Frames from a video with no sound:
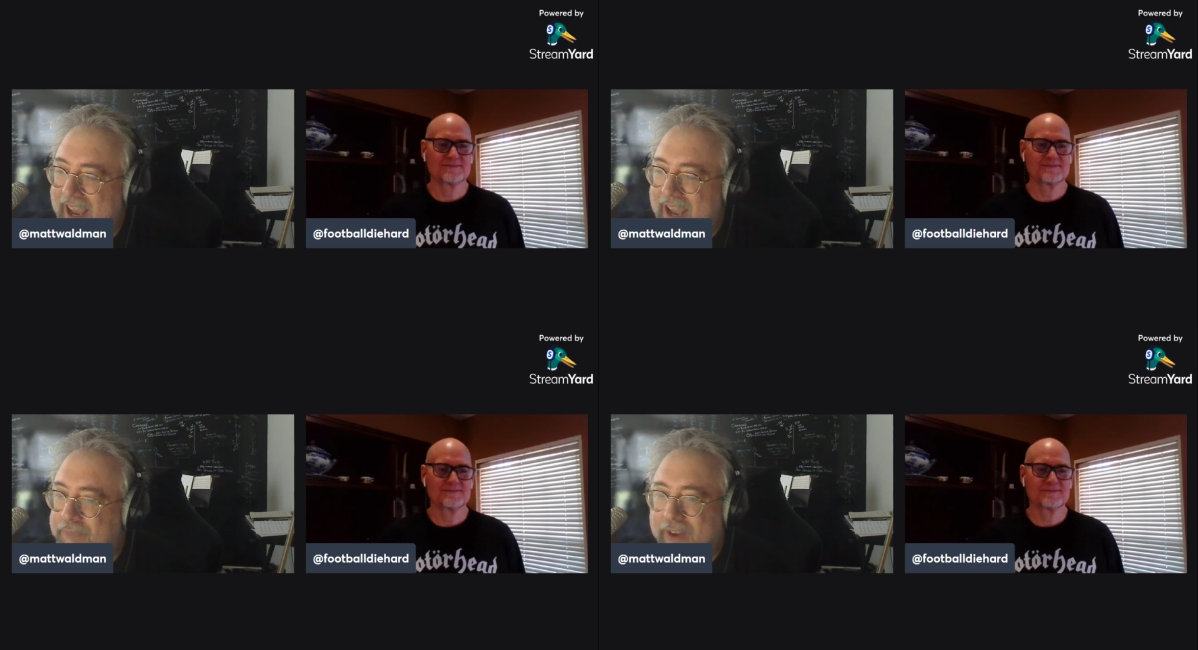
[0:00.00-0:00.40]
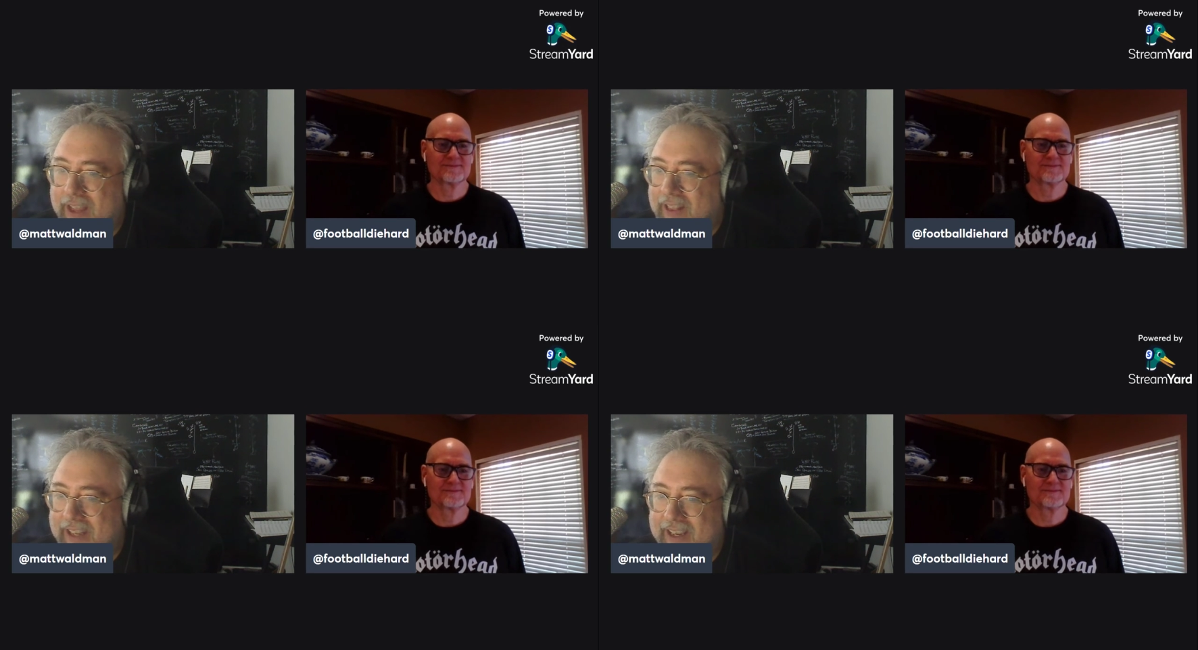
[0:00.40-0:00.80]
Speaker 1: I'm
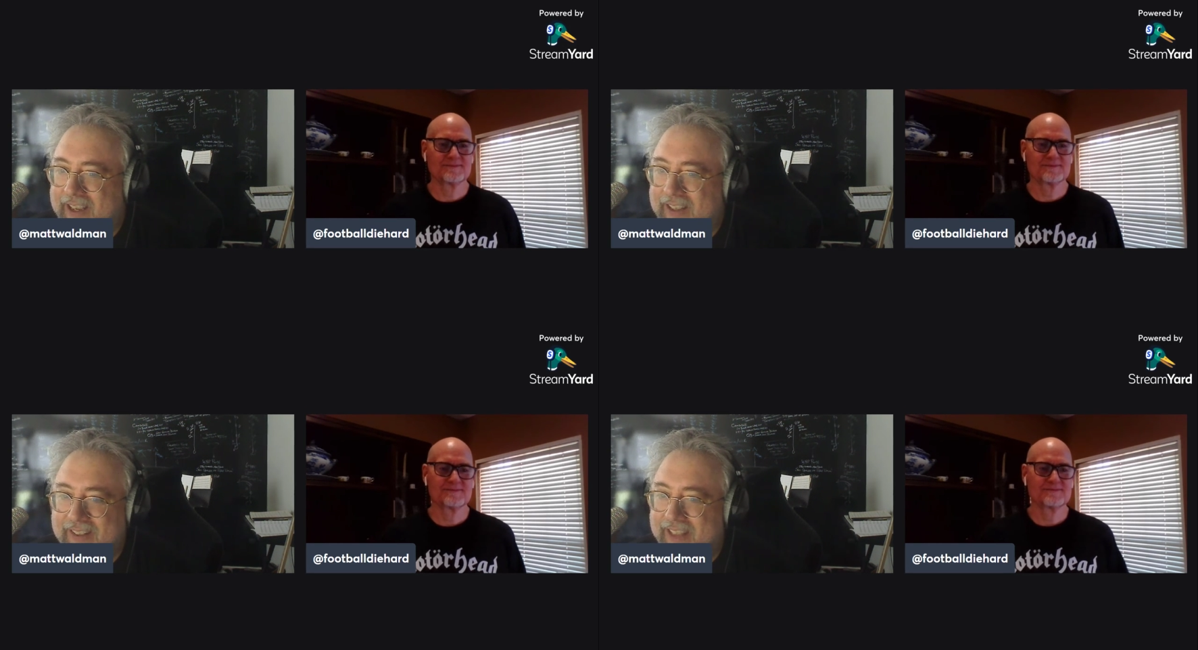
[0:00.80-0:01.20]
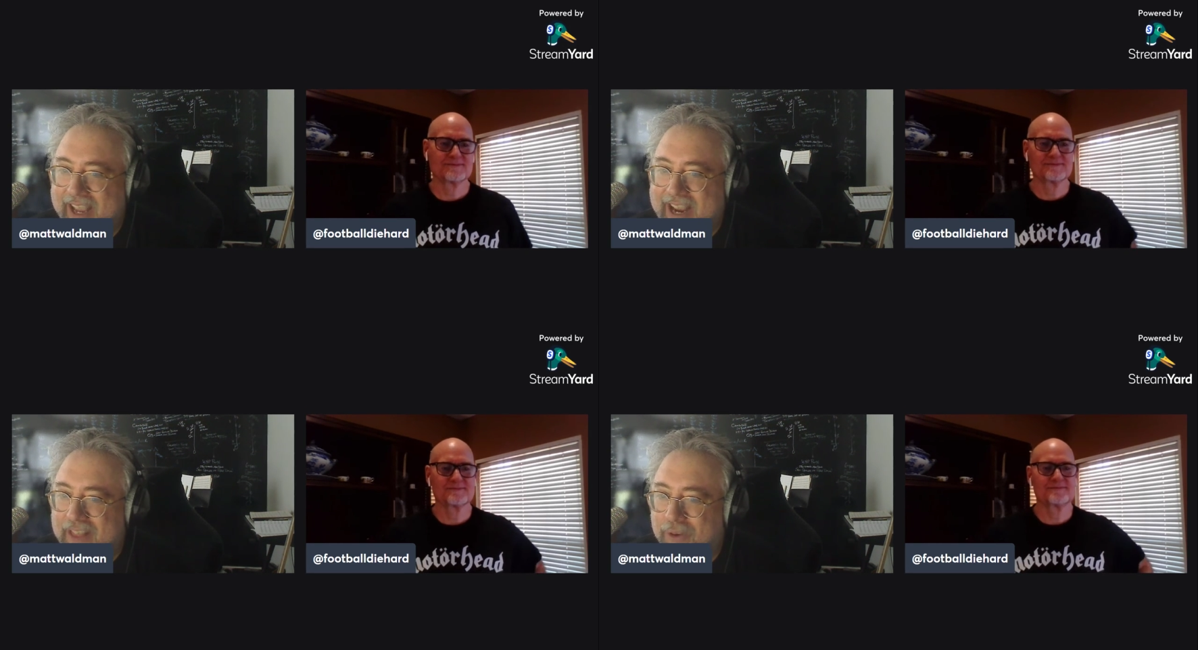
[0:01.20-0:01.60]
feeling it because they
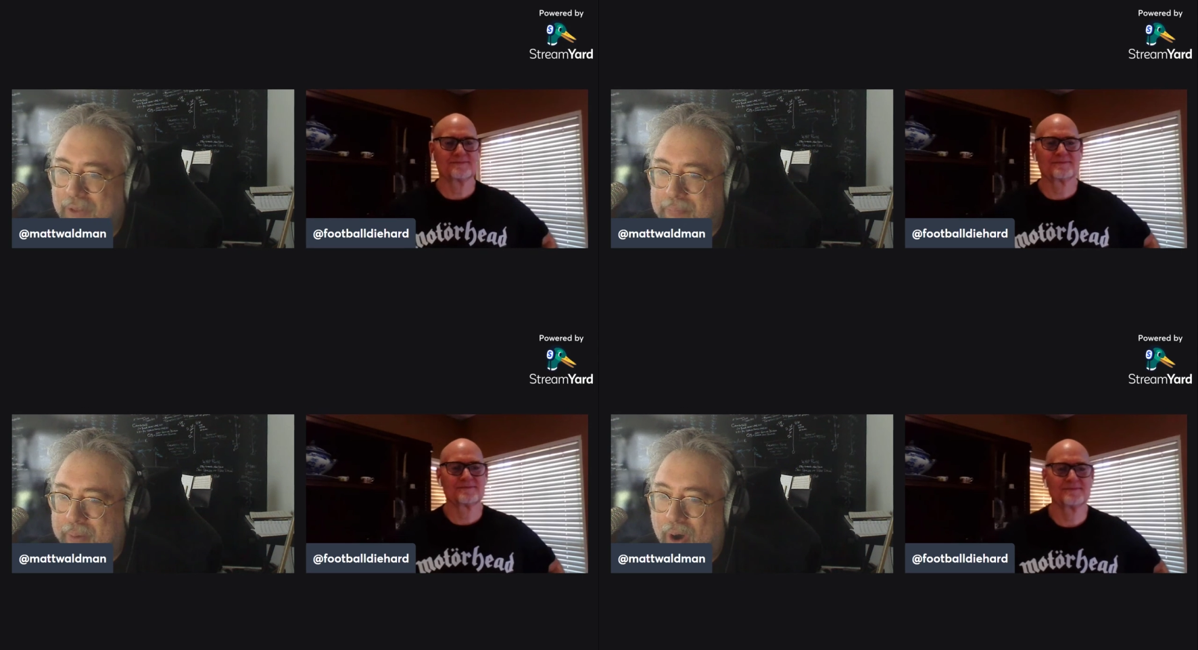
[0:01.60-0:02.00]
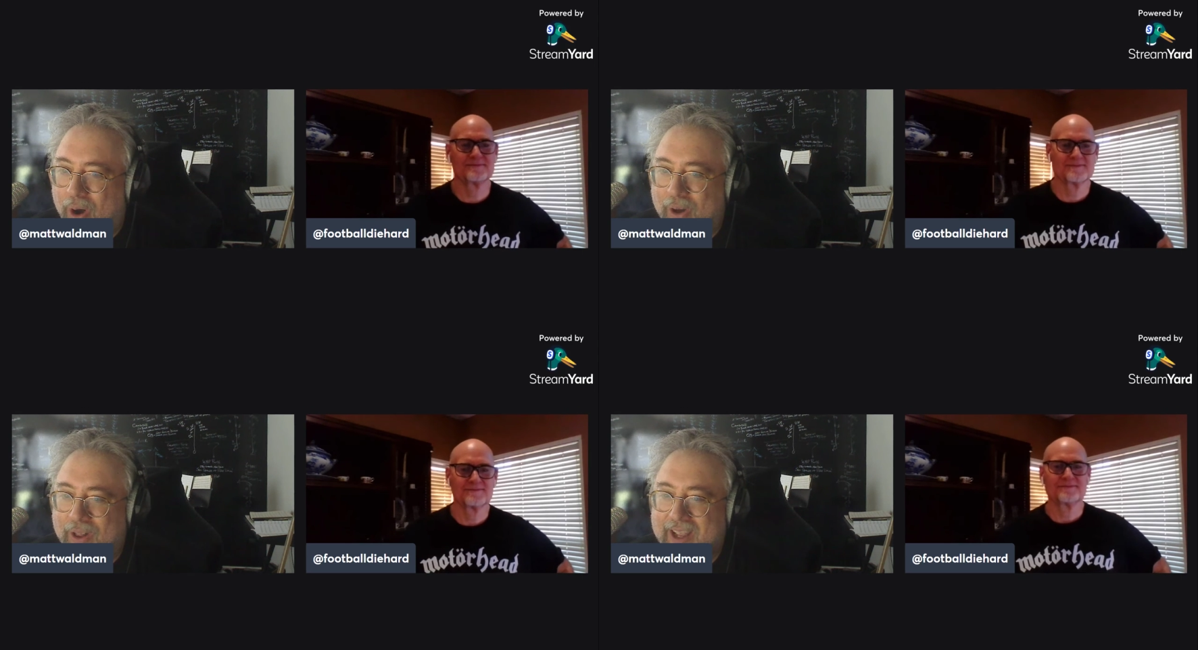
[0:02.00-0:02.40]
got to throw the ball,